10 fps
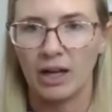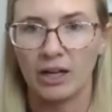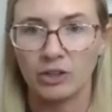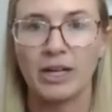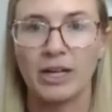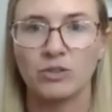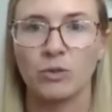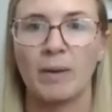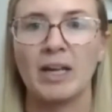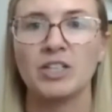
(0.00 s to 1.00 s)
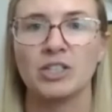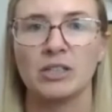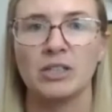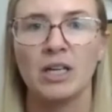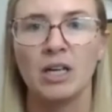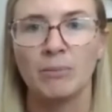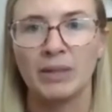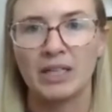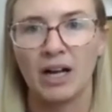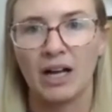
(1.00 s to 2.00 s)
a transformation
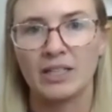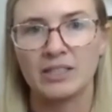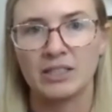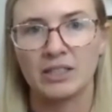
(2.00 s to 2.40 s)
because mm.